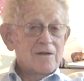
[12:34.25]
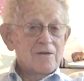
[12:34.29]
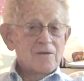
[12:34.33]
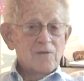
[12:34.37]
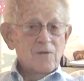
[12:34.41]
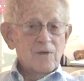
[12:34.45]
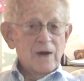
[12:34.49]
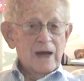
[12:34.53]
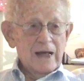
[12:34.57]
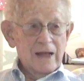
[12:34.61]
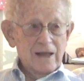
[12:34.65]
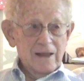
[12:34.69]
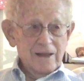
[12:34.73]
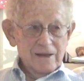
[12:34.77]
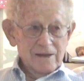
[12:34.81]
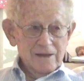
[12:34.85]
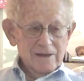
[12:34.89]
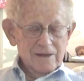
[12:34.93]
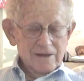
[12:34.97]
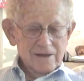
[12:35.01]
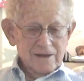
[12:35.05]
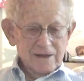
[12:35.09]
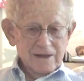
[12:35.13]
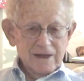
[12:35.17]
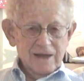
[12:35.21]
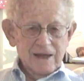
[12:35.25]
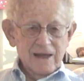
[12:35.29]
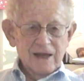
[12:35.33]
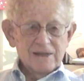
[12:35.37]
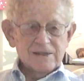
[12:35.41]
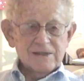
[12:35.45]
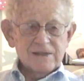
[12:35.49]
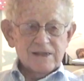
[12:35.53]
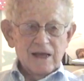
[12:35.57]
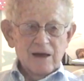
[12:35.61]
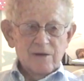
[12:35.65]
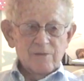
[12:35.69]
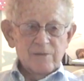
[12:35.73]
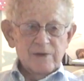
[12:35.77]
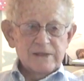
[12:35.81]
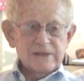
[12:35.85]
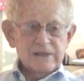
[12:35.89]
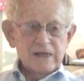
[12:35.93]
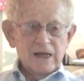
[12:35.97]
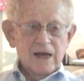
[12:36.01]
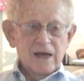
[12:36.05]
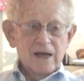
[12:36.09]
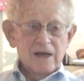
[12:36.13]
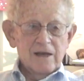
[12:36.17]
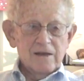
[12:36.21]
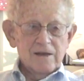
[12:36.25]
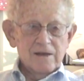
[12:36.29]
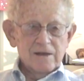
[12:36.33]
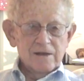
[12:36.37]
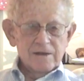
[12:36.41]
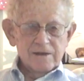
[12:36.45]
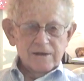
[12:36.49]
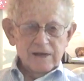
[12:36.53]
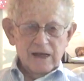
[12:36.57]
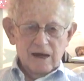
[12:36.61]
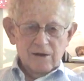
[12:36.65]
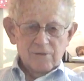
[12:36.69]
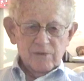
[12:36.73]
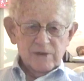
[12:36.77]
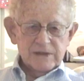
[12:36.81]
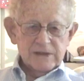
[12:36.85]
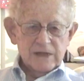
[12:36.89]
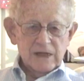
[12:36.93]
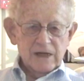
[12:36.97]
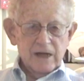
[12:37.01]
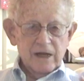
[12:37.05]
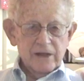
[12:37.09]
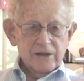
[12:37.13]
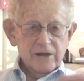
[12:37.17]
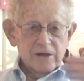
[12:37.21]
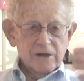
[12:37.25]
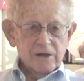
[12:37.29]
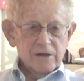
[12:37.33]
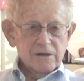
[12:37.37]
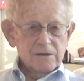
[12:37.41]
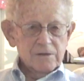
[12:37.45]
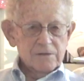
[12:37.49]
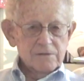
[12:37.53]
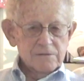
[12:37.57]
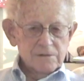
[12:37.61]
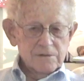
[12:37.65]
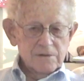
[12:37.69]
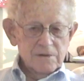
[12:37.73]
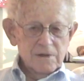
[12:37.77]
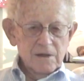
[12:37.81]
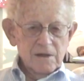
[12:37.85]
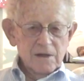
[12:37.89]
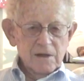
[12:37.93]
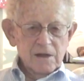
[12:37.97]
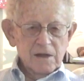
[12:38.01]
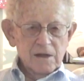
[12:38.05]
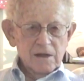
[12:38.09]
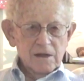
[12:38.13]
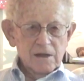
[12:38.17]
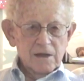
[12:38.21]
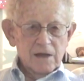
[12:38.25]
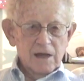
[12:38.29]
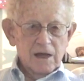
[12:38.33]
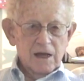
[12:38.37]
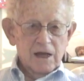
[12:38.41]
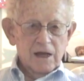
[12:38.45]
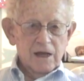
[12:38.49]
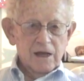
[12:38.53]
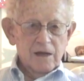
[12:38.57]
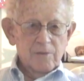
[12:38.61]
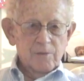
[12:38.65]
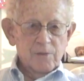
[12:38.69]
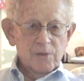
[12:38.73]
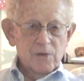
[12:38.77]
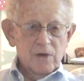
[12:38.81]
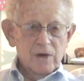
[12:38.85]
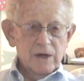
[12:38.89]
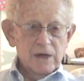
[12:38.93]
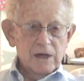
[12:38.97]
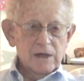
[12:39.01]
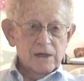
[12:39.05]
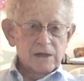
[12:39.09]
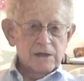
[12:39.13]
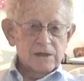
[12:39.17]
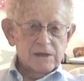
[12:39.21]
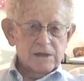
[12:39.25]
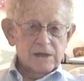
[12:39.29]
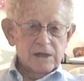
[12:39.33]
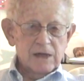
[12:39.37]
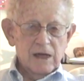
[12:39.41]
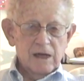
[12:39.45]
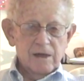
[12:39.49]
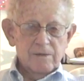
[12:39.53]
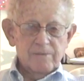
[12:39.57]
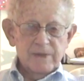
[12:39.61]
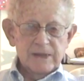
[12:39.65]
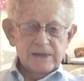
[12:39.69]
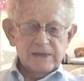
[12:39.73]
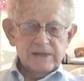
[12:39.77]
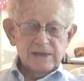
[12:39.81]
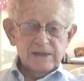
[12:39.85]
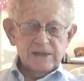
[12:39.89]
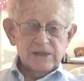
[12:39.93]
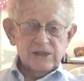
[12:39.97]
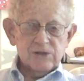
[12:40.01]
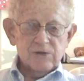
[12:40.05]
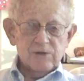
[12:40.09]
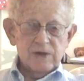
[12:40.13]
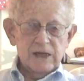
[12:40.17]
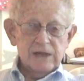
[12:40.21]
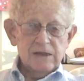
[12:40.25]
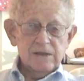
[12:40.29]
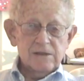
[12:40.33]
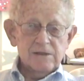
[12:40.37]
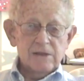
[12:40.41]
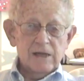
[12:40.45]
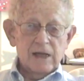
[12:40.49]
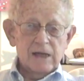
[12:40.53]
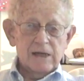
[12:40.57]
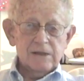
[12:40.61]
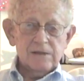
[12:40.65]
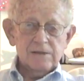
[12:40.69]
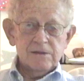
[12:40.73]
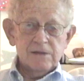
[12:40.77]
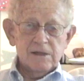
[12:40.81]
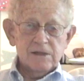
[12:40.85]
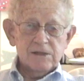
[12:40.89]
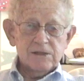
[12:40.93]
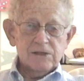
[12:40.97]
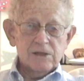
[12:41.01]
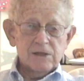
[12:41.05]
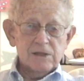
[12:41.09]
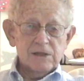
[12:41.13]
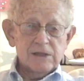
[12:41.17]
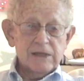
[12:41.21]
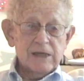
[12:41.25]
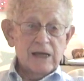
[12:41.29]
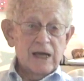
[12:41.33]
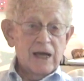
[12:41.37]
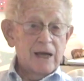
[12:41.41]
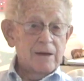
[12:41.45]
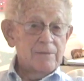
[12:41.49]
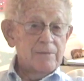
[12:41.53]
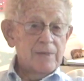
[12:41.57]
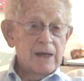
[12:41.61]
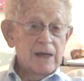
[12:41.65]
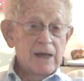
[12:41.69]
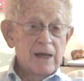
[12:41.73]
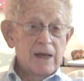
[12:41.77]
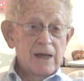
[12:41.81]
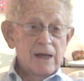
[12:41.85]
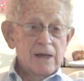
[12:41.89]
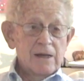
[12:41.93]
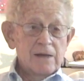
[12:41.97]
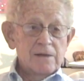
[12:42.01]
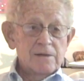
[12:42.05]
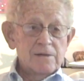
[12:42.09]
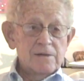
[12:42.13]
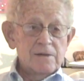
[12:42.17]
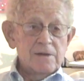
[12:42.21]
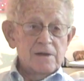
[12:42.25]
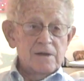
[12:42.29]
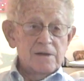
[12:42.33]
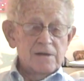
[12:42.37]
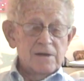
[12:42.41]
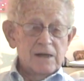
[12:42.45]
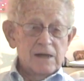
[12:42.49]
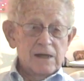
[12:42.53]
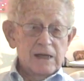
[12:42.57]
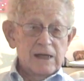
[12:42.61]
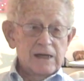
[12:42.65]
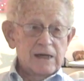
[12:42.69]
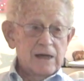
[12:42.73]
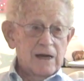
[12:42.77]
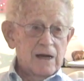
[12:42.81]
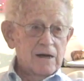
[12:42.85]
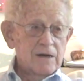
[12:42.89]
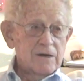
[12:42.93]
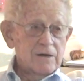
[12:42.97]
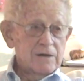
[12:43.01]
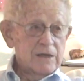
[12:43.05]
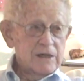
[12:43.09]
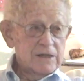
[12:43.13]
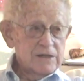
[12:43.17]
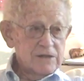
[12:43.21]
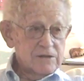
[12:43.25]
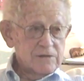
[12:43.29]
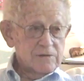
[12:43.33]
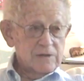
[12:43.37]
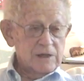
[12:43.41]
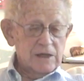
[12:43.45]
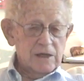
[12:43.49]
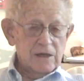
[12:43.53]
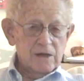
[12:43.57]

Well, yes, that was another important business street at a certain time in our history.